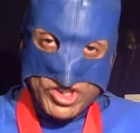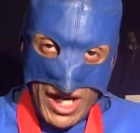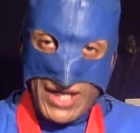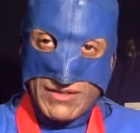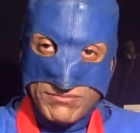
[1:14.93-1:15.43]

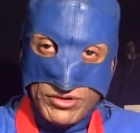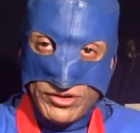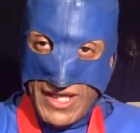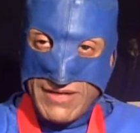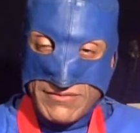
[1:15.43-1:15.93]
check and pull
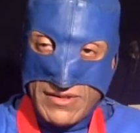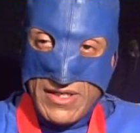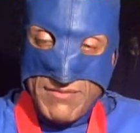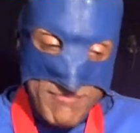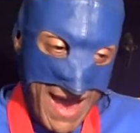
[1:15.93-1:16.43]
that
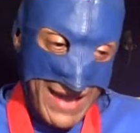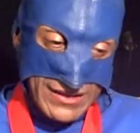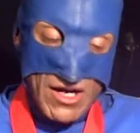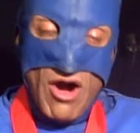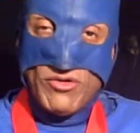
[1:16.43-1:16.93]
back
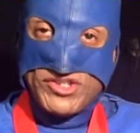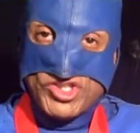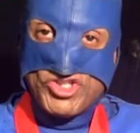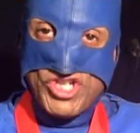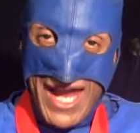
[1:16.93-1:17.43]
and always
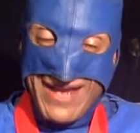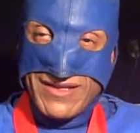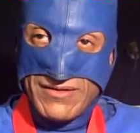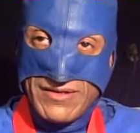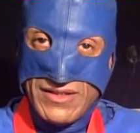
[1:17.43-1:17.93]
check
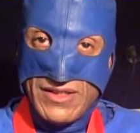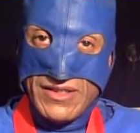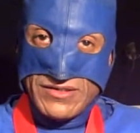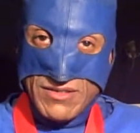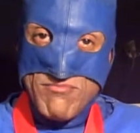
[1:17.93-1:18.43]

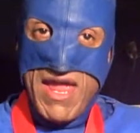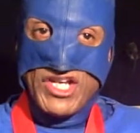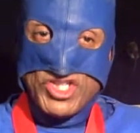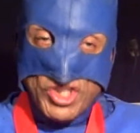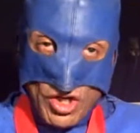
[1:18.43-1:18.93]
to
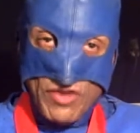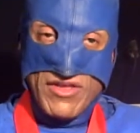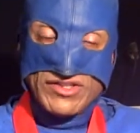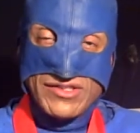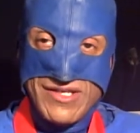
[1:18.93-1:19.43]
make sure
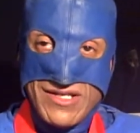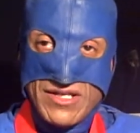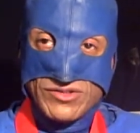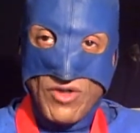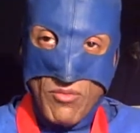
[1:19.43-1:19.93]

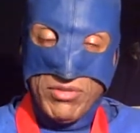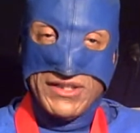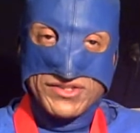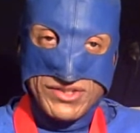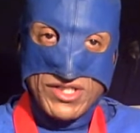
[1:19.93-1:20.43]
there's no
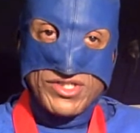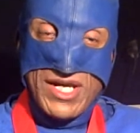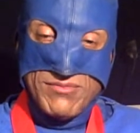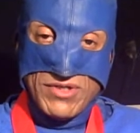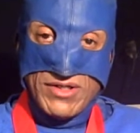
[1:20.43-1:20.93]
bullets in the
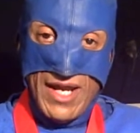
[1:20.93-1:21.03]
chamber.